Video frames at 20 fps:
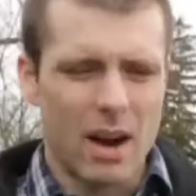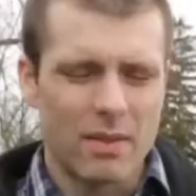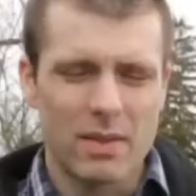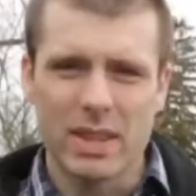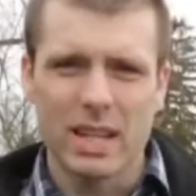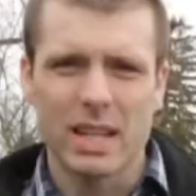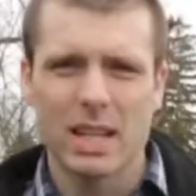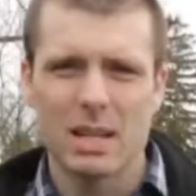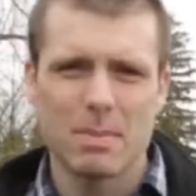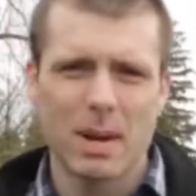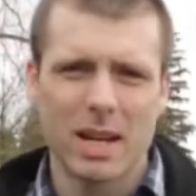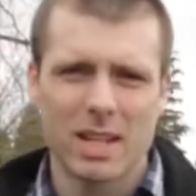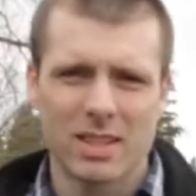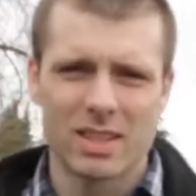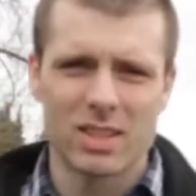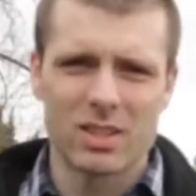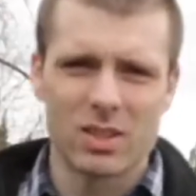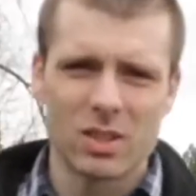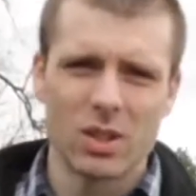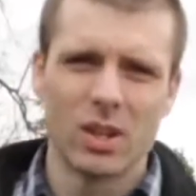Everything he
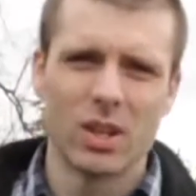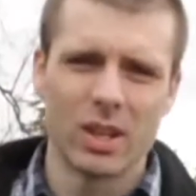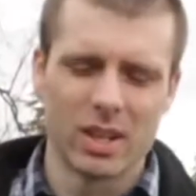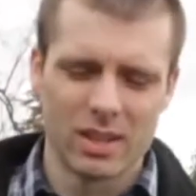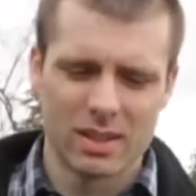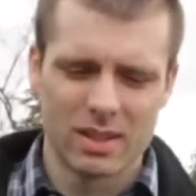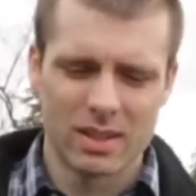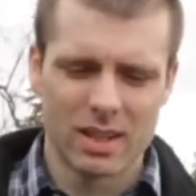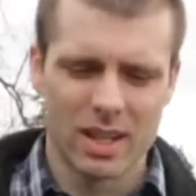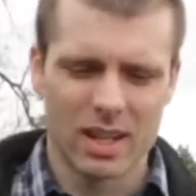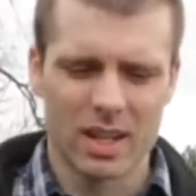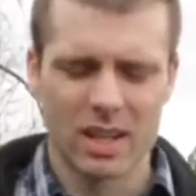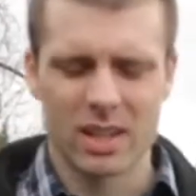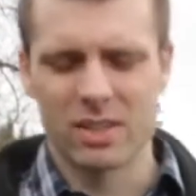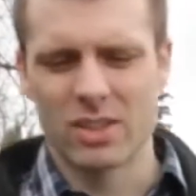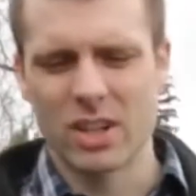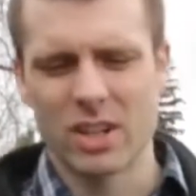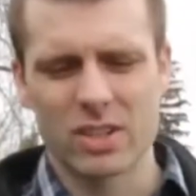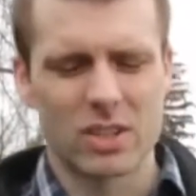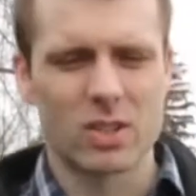makes is good.
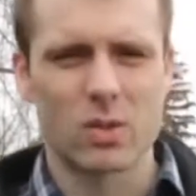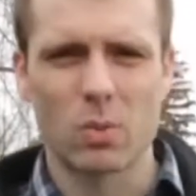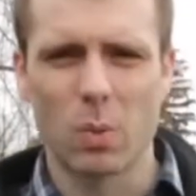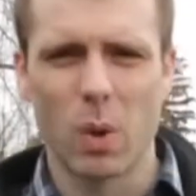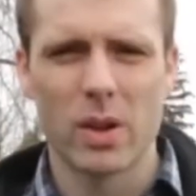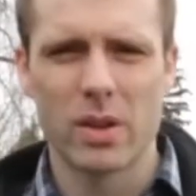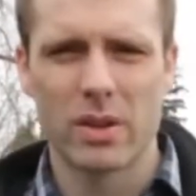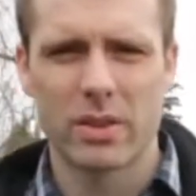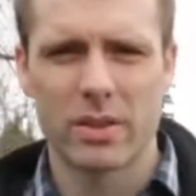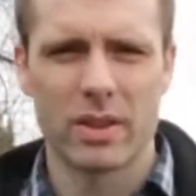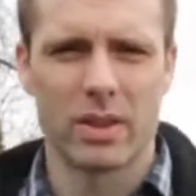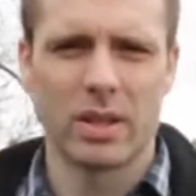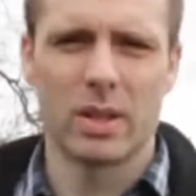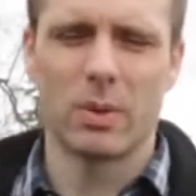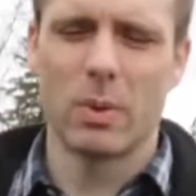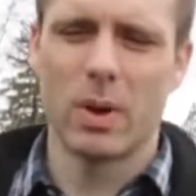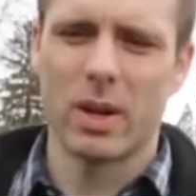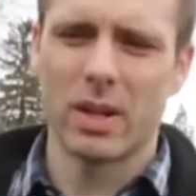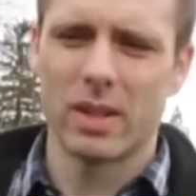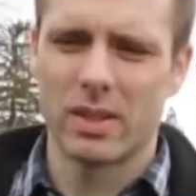And Genesis
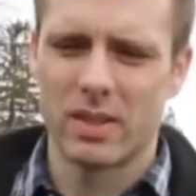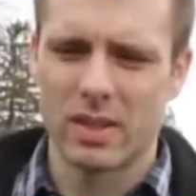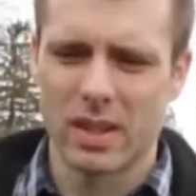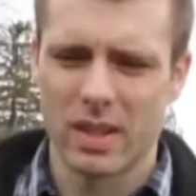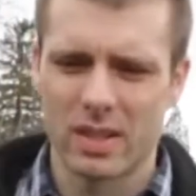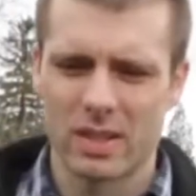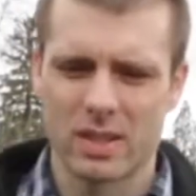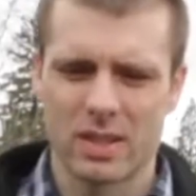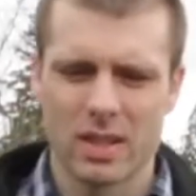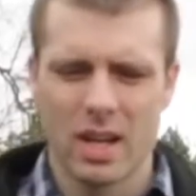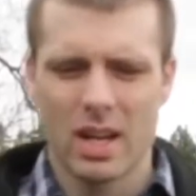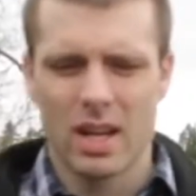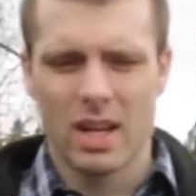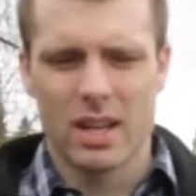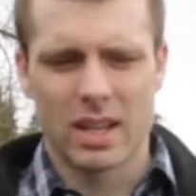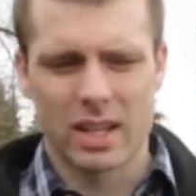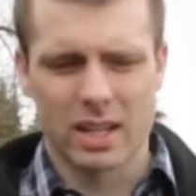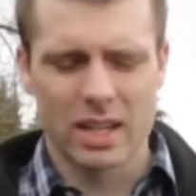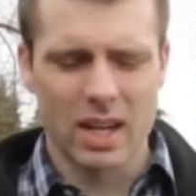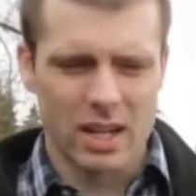1:31 says
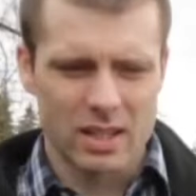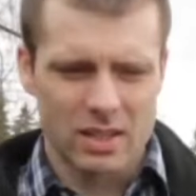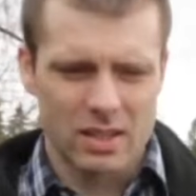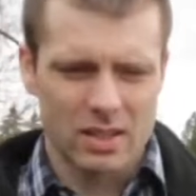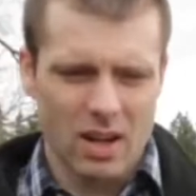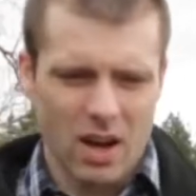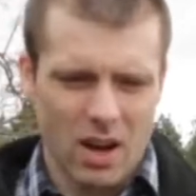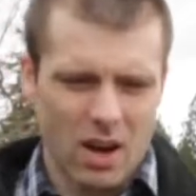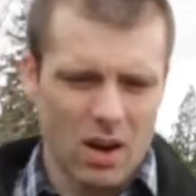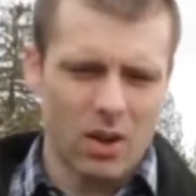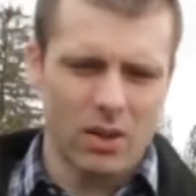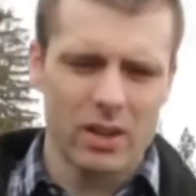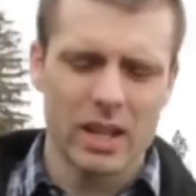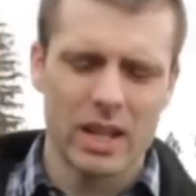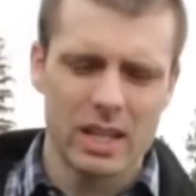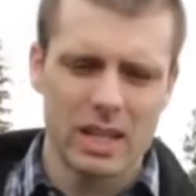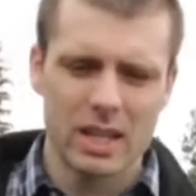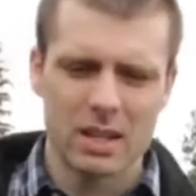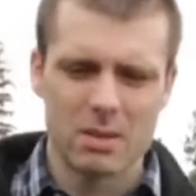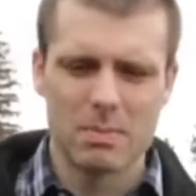that God saw all
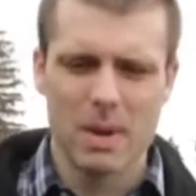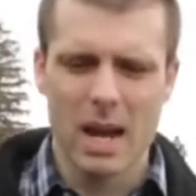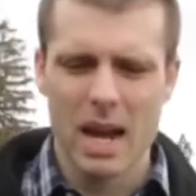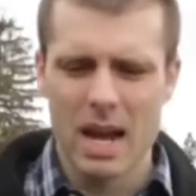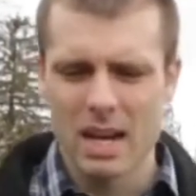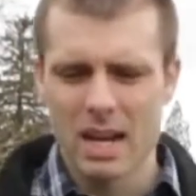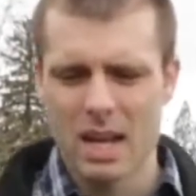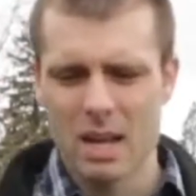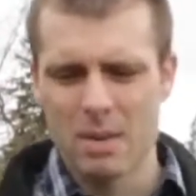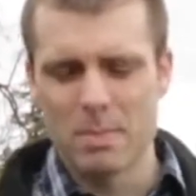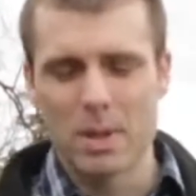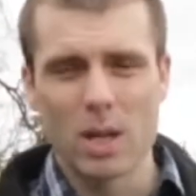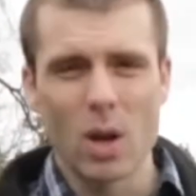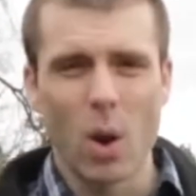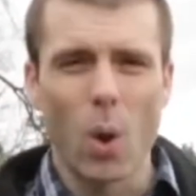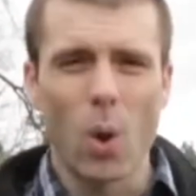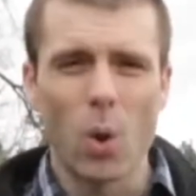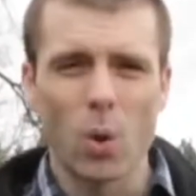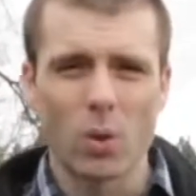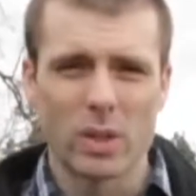that He had made, and
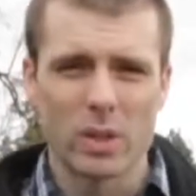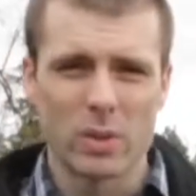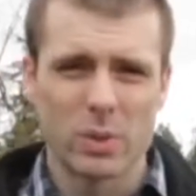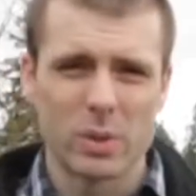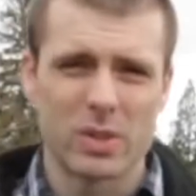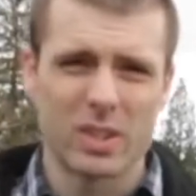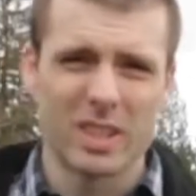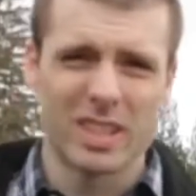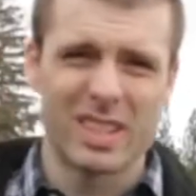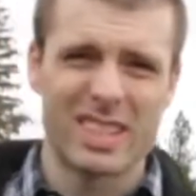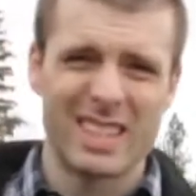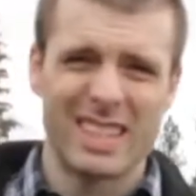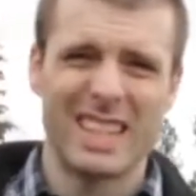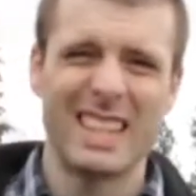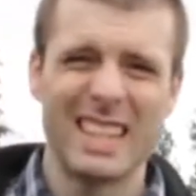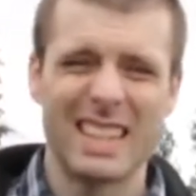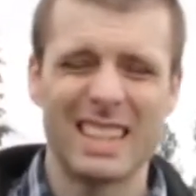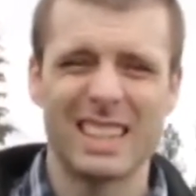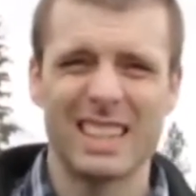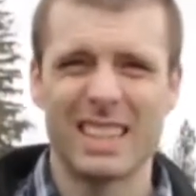behold, it was
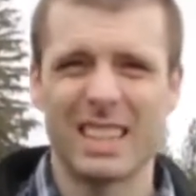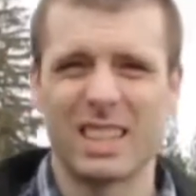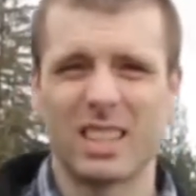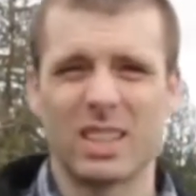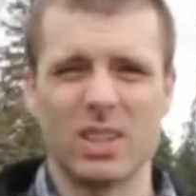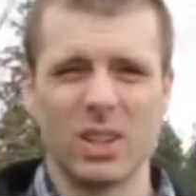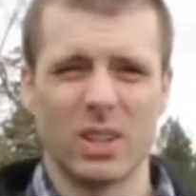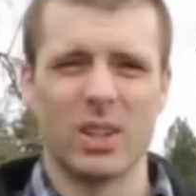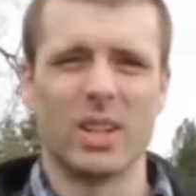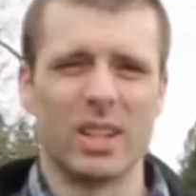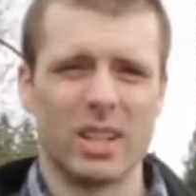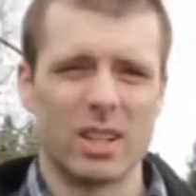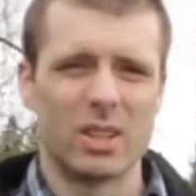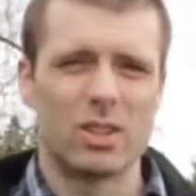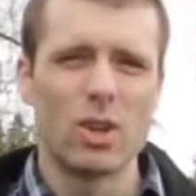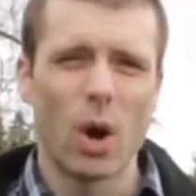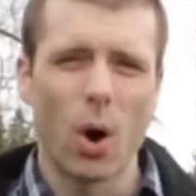exceedingly good.